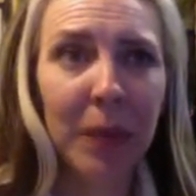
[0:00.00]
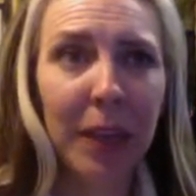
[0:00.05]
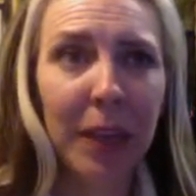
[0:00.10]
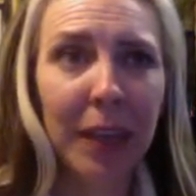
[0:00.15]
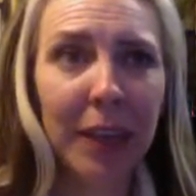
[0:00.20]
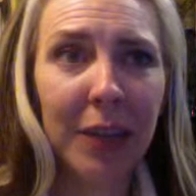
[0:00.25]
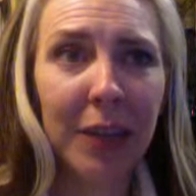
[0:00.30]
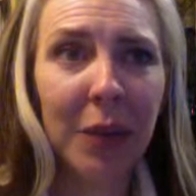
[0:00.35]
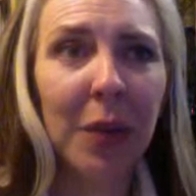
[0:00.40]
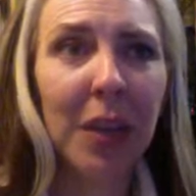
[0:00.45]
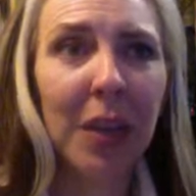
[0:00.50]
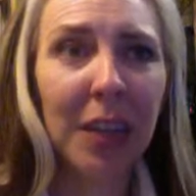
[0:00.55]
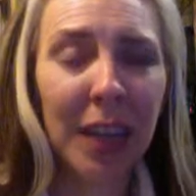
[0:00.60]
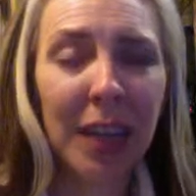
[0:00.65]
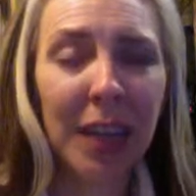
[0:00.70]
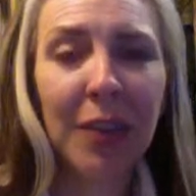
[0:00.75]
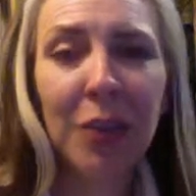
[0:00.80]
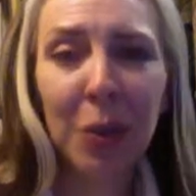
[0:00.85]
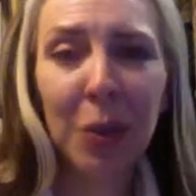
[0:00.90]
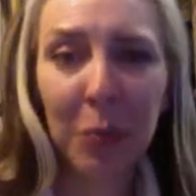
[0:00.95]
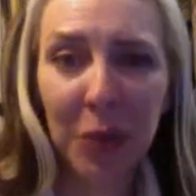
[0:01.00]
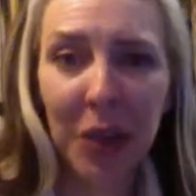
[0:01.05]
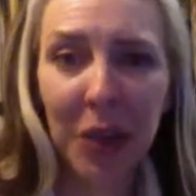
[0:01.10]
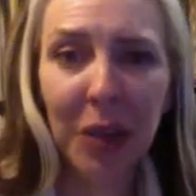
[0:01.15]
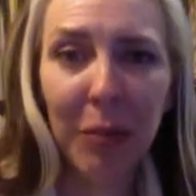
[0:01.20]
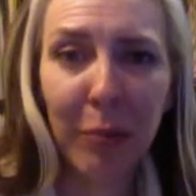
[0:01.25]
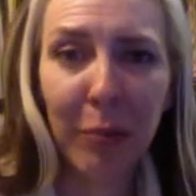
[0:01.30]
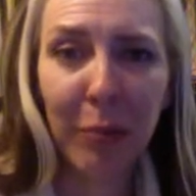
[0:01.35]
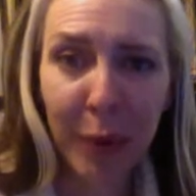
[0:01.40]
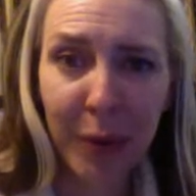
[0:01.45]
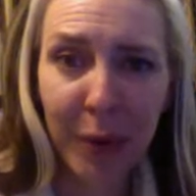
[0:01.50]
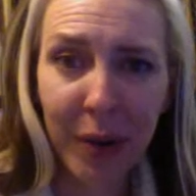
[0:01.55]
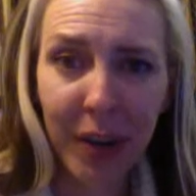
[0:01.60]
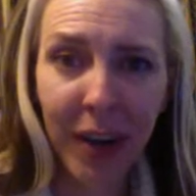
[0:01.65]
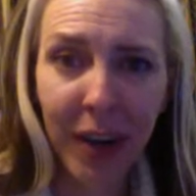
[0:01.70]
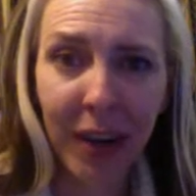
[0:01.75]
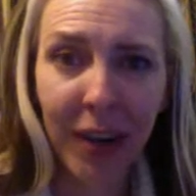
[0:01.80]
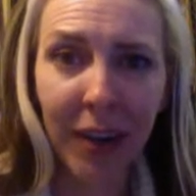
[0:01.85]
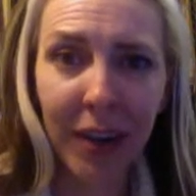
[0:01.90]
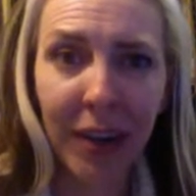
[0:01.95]
so that kids are being
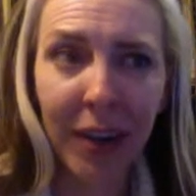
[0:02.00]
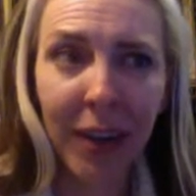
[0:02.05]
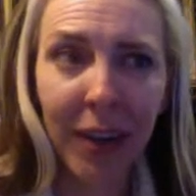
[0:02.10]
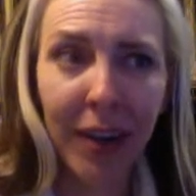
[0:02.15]
born